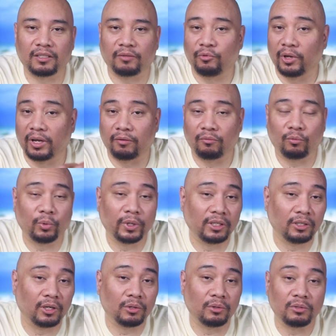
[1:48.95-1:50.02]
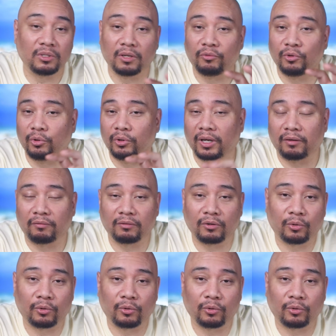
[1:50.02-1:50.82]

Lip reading: if you have Windows, if you have